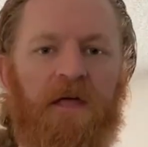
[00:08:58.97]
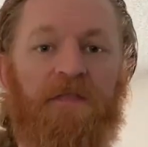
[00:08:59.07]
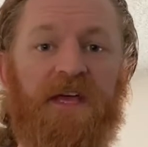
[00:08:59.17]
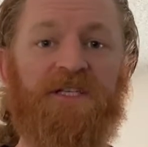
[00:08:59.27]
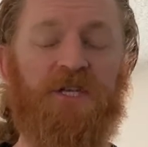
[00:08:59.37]

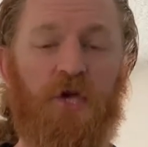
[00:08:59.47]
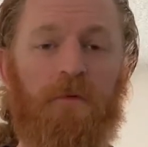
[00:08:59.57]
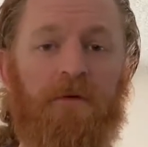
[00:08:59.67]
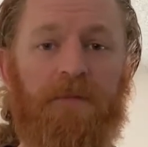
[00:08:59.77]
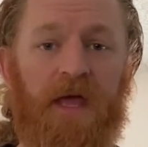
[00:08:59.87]
In this, the
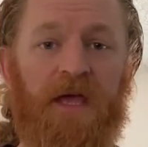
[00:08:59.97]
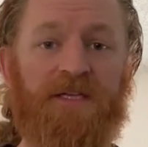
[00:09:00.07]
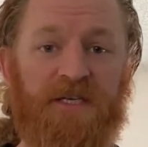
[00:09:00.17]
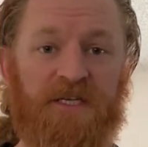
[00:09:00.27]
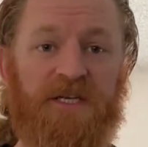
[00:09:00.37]
human being
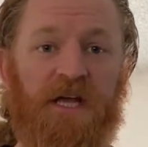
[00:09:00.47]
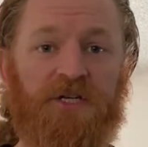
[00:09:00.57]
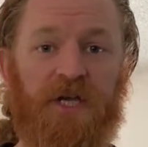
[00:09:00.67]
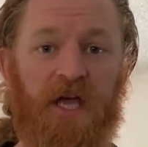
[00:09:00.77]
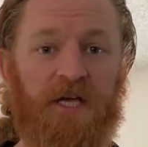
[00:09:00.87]
is
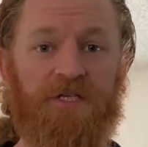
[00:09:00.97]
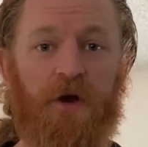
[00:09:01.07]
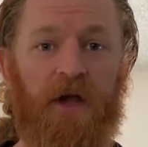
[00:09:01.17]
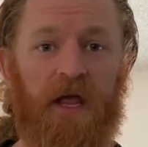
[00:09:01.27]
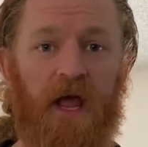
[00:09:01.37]
essentially
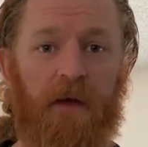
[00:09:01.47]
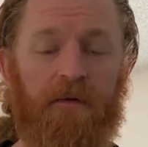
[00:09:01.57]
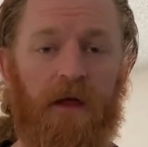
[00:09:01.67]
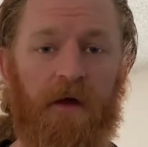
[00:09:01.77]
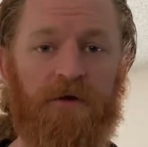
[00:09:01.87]
exerting
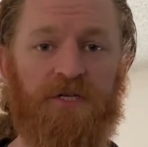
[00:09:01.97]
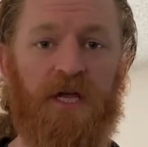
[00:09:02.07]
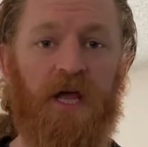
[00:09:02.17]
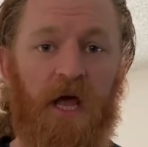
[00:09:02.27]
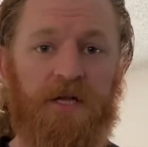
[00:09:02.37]

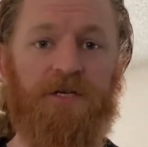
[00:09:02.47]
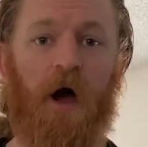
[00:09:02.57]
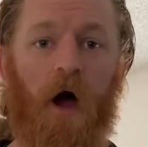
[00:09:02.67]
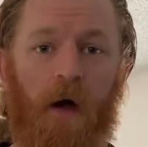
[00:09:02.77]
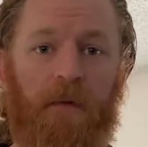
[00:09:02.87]
energy to
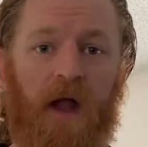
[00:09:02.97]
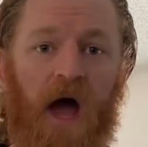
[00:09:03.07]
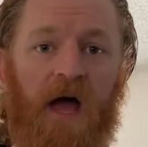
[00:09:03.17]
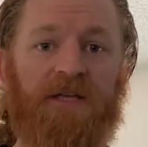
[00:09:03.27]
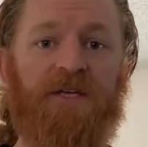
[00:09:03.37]

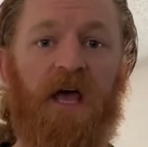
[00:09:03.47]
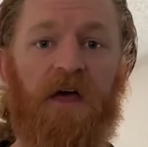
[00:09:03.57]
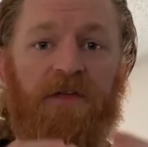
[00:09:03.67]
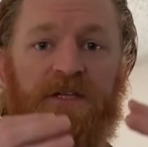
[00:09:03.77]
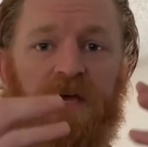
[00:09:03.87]
harmonize the